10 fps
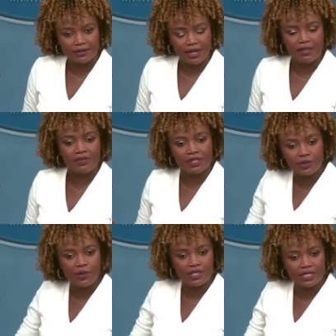And this
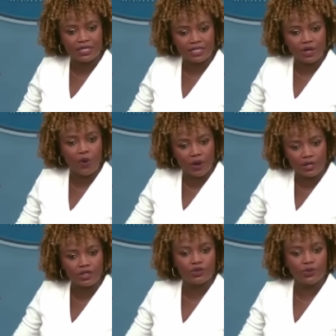president is
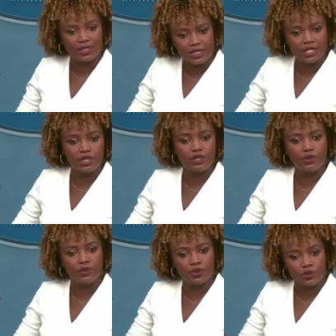going to
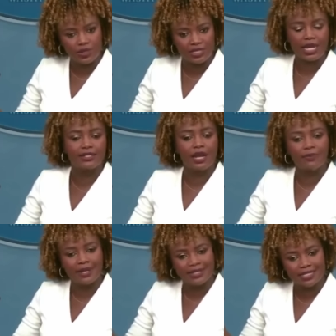continue to stand
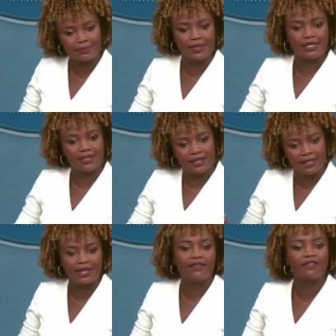up and speak
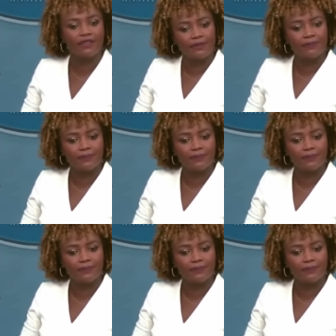against it.